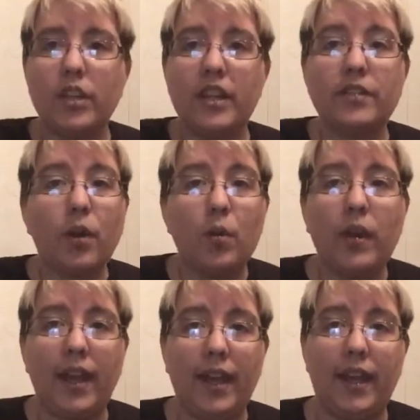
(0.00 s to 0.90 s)
it's
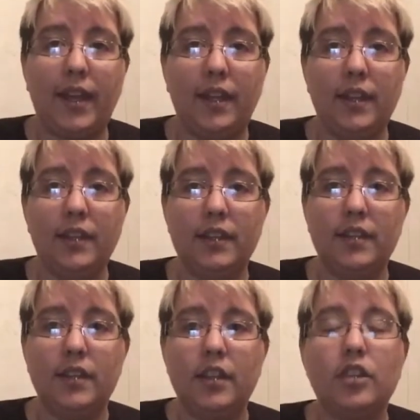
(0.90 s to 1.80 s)
okay.
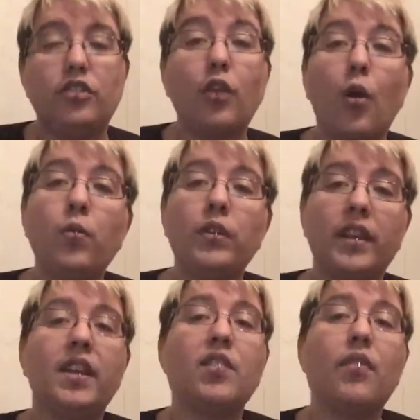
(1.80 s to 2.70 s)
Don't
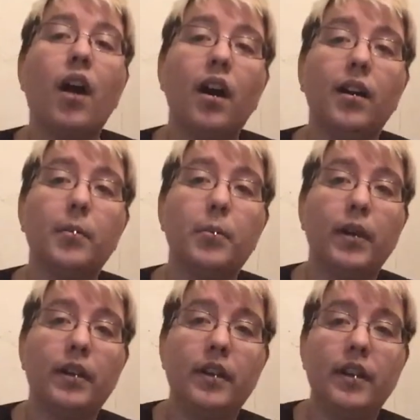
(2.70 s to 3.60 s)
give up.
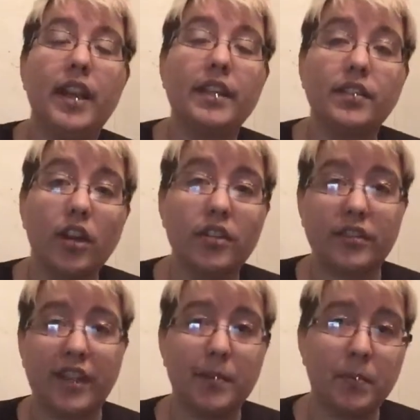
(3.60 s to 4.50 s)
It does
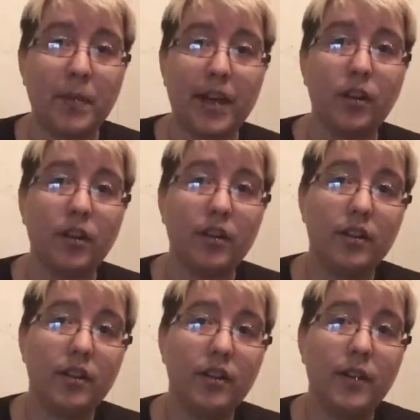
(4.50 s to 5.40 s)
get better.
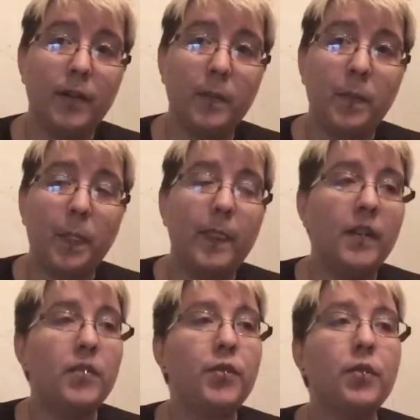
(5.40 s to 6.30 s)

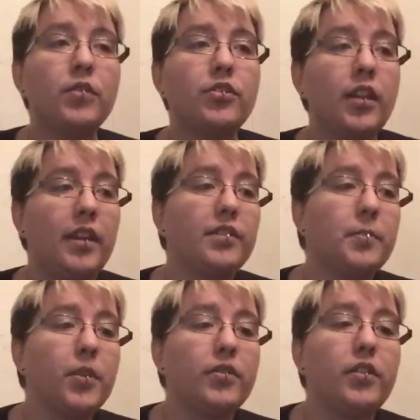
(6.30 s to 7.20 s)
And if you're a trans
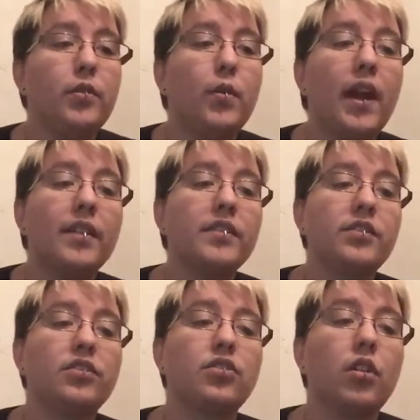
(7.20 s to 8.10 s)
person who hasn't
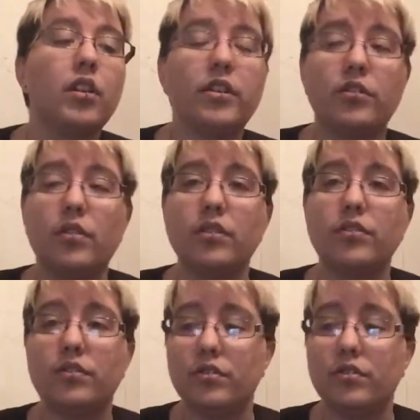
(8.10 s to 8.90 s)
started your